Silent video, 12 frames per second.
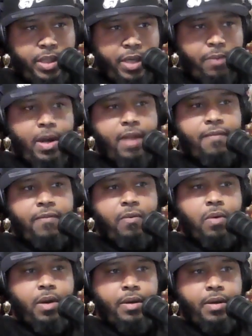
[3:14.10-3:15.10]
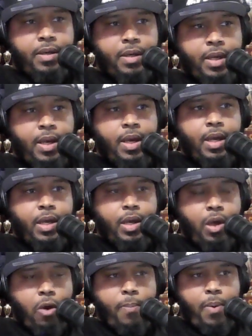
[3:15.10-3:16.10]
get ready for work,
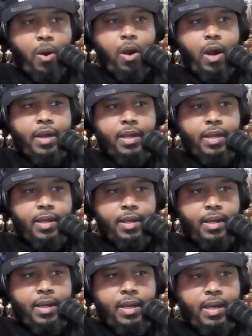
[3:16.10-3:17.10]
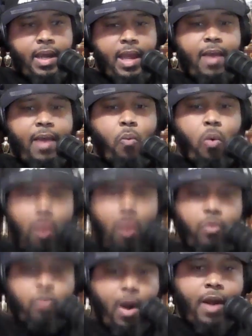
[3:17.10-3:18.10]
go park, and
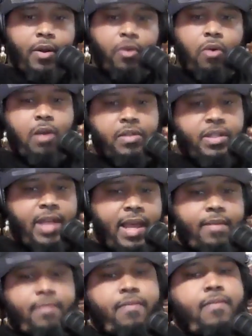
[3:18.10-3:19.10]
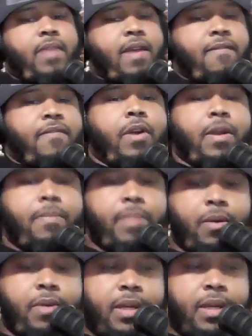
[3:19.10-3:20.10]
walk right across that very
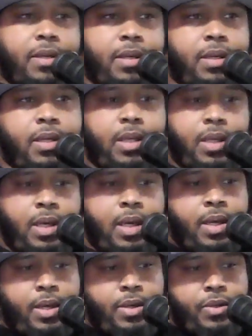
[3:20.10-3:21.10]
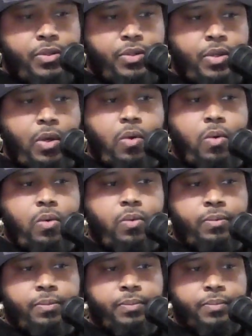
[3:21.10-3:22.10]
building.
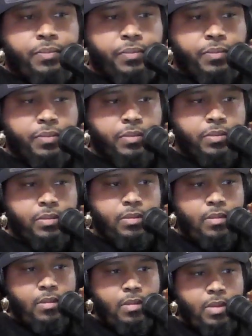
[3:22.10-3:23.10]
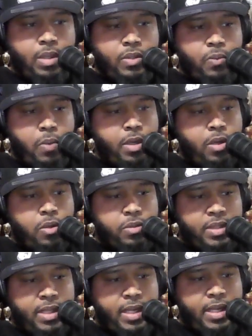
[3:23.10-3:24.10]
So it's one of
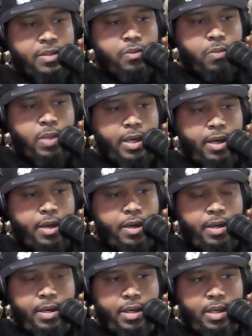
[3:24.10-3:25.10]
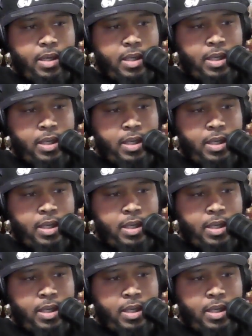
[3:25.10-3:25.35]
those things where